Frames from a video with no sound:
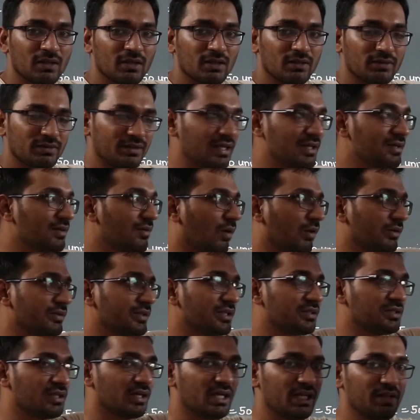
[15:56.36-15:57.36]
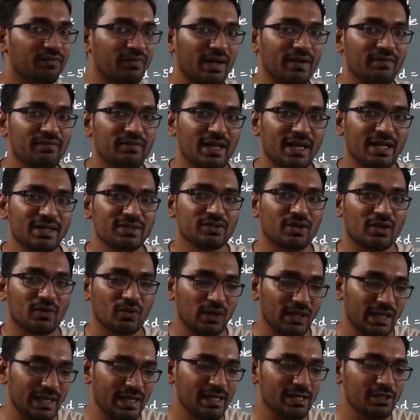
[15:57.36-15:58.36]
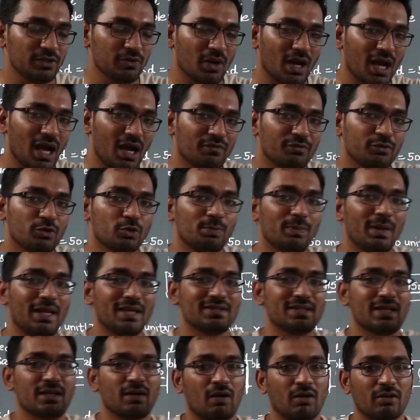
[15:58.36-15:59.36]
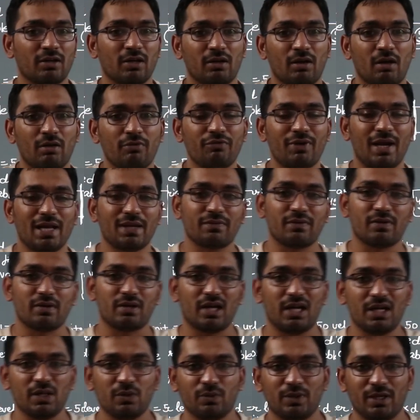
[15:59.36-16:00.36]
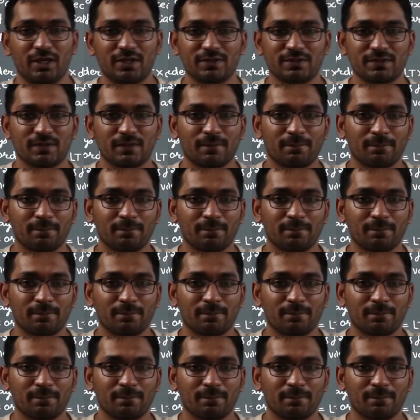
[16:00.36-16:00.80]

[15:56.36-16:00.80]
Then on the 35 days only you have to place an order of 500 units.